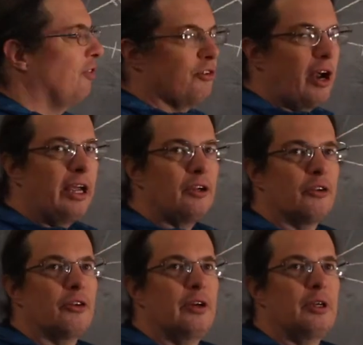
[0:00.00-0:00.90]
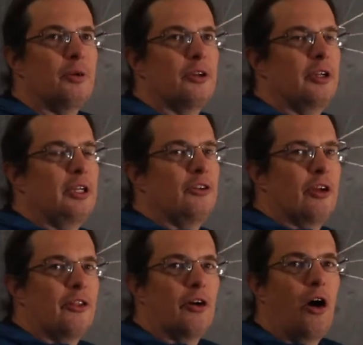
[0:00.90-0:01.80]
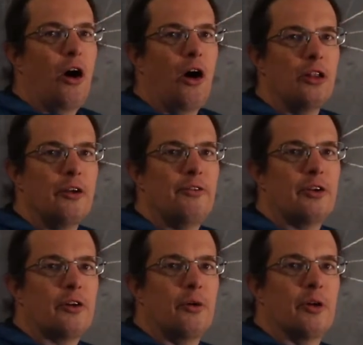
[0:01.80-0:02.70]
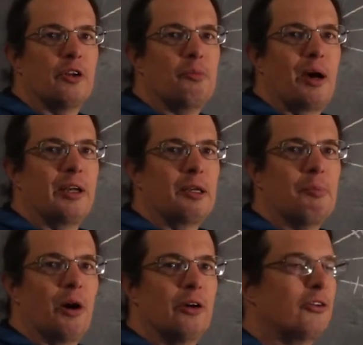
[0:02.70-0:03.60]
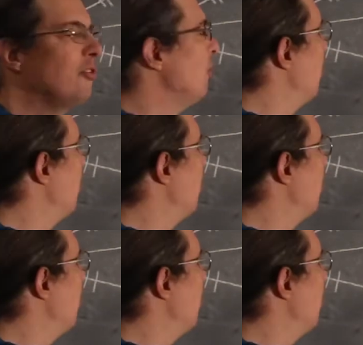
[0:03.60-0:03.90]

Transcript: triangles are equal to each other, all of their corresponding parts